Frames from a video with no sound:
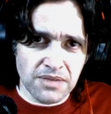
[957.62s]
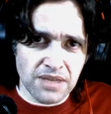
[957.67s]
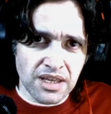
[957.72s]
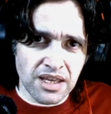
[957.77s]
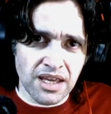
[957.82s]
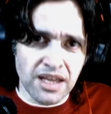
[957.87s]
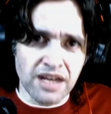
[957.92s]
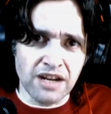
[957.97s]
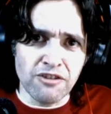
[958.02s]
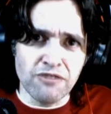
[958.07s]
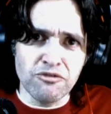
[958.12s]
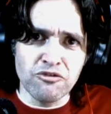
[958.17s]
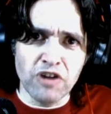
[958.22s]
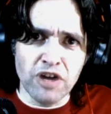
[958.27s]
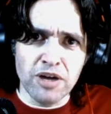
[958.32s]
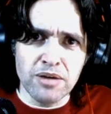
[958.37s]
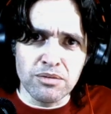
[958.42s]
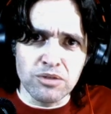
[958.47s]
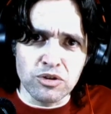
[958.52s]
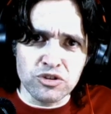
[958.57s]
in a
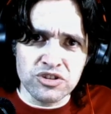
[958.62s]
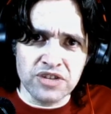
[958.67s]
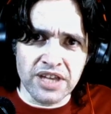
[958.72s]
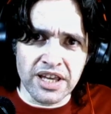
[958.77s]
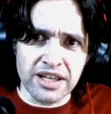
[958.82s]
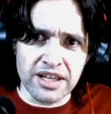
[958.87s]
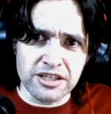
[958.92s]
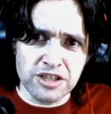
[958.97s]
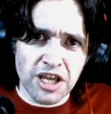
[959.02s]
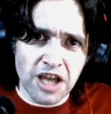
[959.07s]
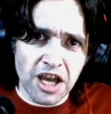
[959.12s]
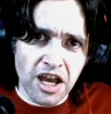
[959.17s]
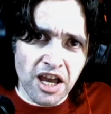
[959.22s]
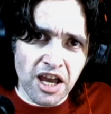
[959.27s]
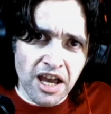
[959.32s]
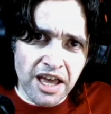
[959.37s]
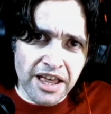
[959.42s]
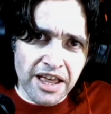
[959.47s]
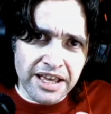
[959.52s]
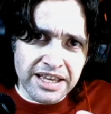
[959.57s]
verbal sense.
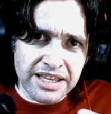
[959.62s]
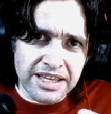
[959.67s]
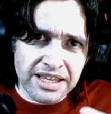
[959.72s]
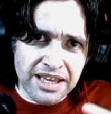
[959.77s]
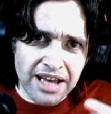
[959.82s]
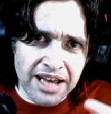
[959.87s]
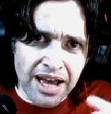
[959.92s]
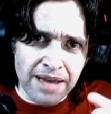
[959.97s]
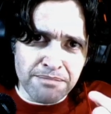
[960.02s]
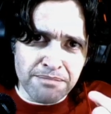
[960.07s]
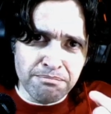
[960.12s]
I'm